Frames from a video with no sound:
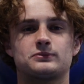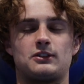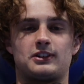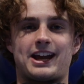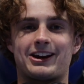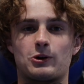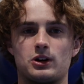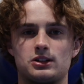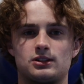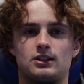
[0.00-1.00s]
different
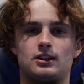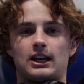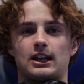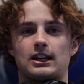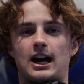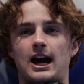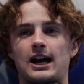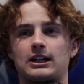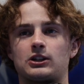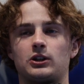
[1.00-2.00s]
categories, and
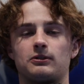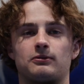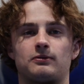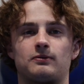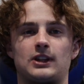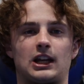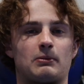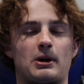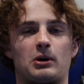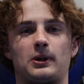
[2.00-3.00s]
I couldn't think of a
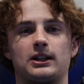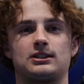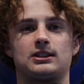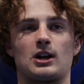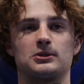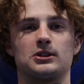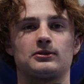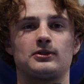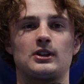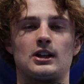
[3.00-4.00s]
better place in terms of
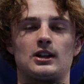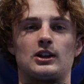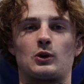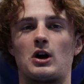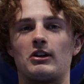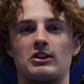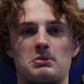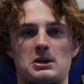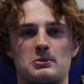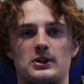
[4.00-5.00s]
the quality of
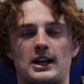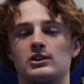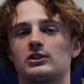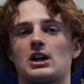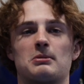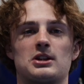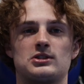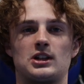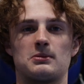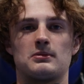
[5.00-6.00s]
people that just come to this
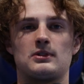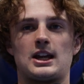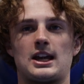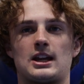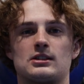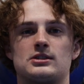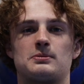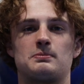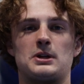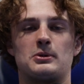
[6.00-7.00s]
gym and
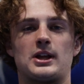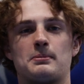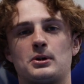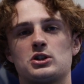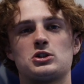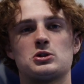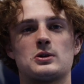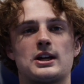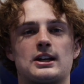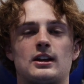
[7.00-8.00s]
people that push you
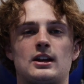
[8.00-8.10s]
and